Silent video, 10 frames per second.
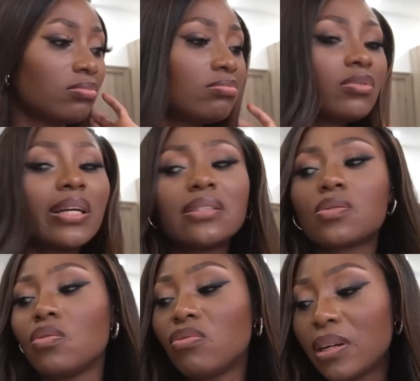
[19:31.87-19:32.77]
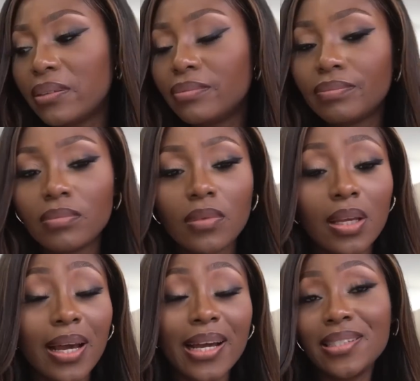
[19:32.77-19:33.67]
Rant over.
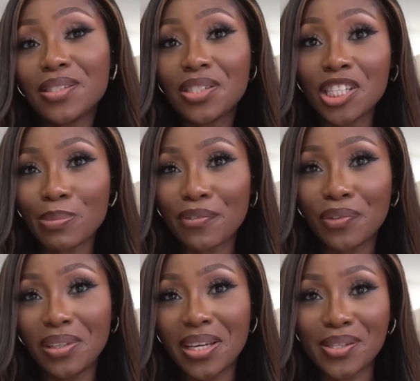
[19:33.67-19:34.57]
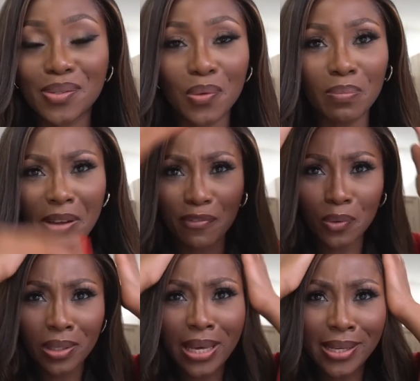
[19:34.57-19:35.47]
I need to change my phone case though, my
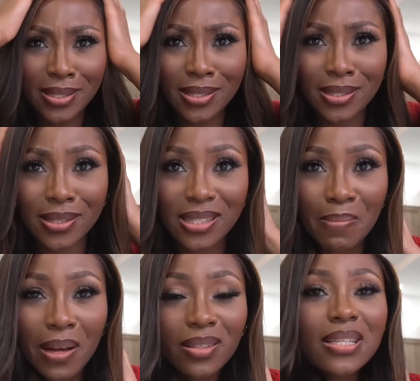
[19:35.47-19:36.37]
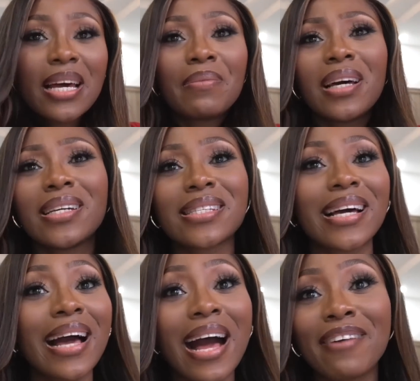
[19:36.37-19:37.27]
phone cases. It's about time, guys. I
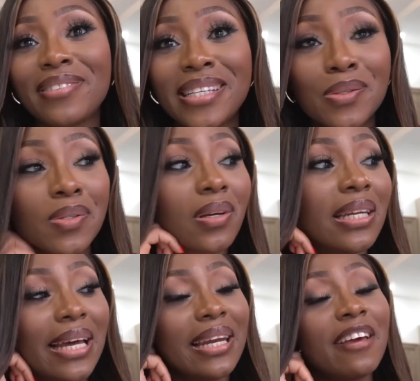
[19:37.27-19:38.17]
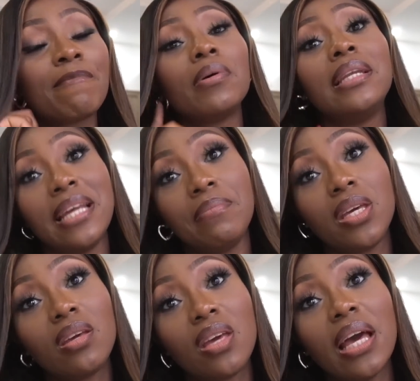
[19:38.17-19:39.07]
have little sunlight left, but let
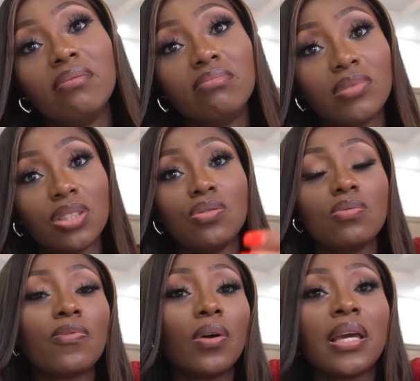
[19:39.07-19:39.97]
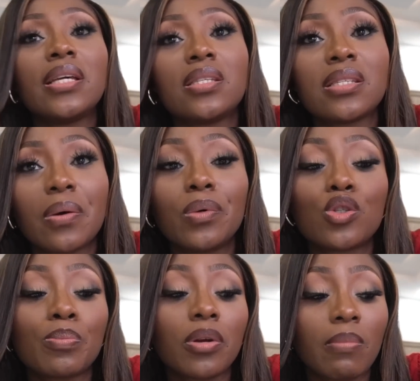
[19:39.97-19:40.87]
me get the new phone cases I want
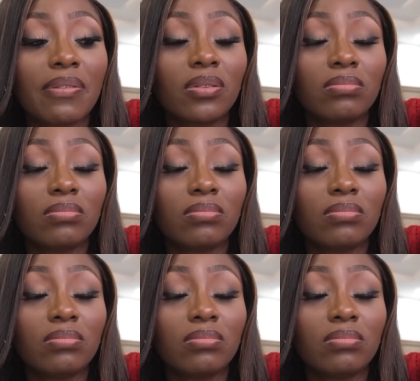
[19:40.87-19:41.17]
to put on my phone.